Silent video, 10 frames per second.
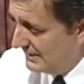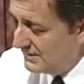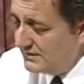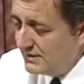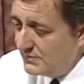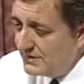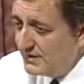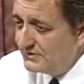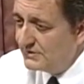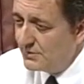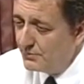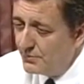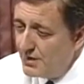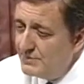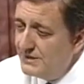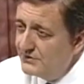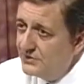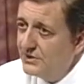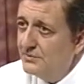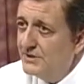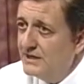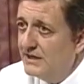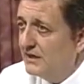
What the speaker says: think they realize that there probably isn't going to be